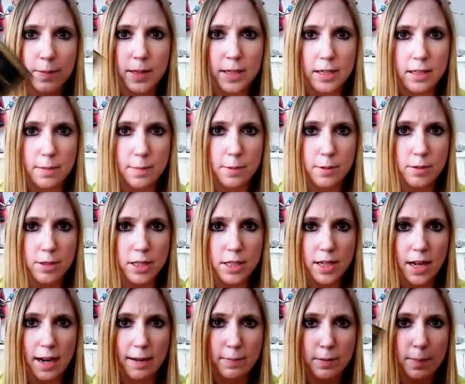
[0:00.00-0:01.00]
because most
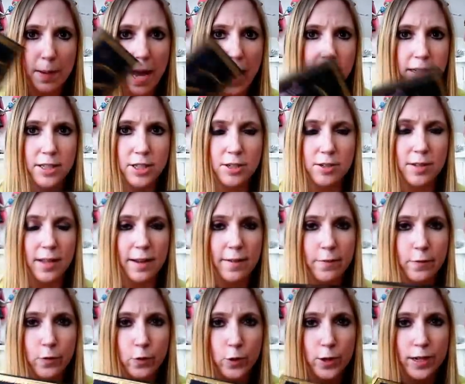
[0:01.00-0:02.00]
times palettes are like
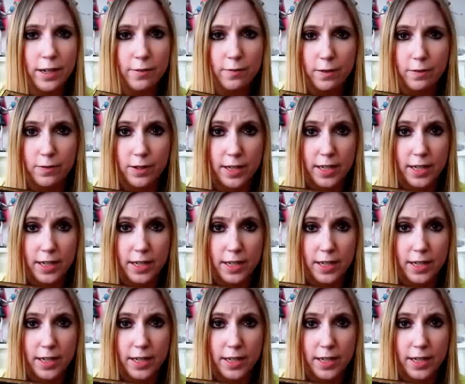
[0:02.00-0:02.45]
$40,